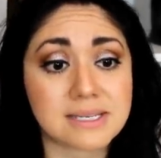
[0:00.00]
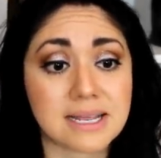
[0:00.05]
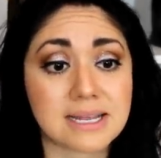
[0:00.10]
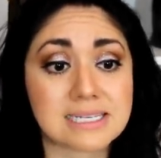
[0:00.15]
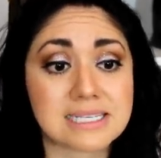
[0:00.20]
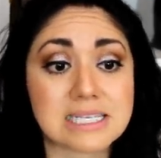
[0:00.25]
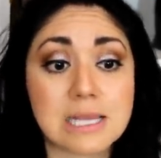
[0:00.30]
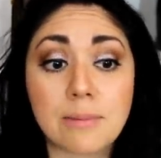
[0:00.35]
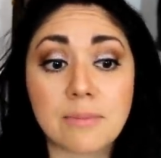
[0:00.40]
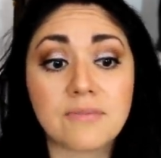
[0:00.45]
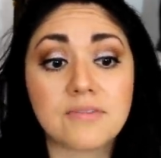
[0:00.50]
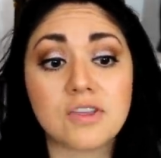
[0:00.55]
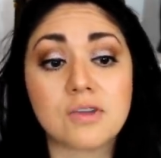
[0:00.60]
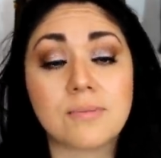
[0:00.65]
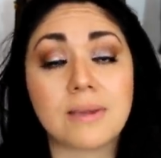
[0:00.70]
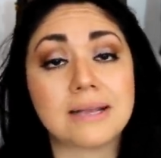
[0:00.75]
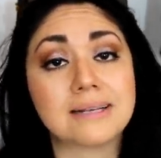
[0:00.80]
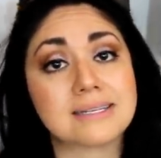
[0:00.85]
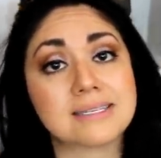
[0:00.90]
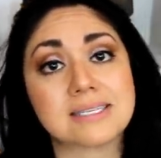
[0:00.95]
and some of you
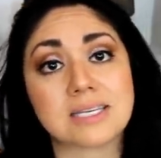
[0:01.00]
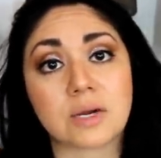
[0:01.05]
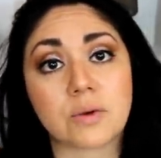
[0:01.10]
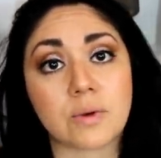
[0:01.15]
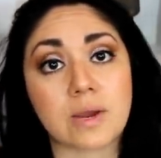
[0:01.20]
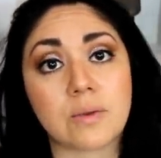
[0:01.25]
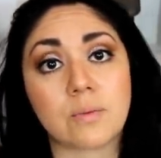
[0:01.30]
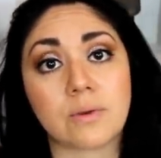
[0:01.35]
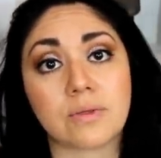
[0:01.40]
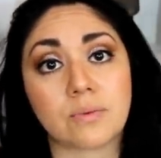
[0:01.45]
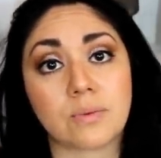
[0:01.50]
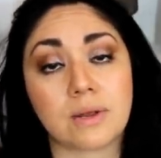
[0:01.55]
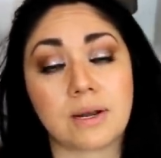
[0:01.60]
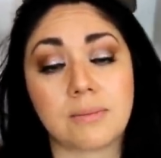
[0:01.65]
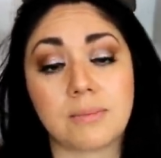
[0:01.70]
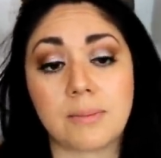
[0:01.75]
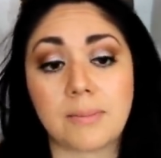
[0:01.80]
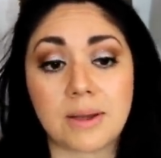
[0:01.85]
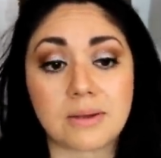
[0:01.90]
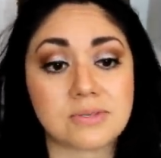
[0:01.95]
might disagree with what
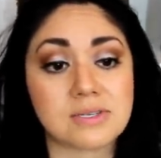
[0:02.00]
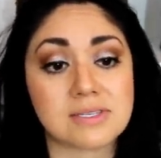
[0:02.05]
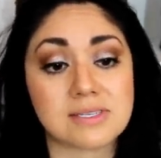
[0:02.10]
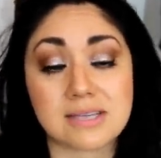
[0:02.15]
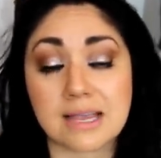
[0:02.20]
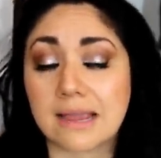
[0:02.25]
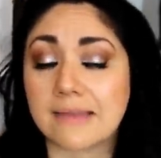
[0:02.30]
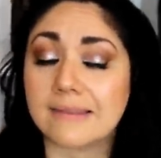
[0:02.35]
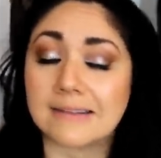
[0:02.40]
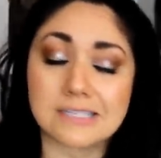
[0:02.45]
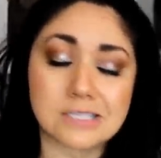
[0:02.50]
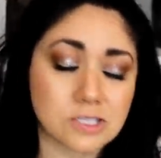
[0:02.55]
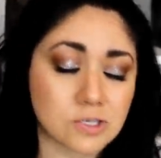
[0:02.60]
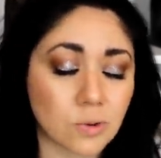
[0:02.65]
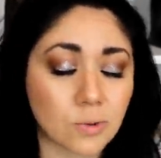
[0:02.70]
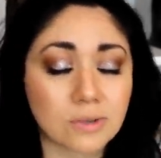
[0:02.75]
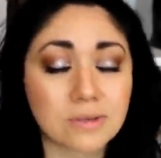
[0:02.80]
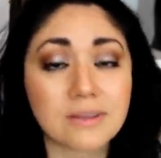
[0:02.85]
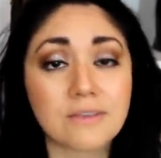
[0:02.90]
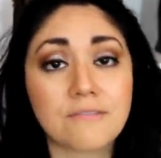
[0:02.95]
I'm about to say, and that's
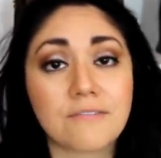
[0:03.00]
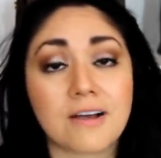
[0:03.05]
totally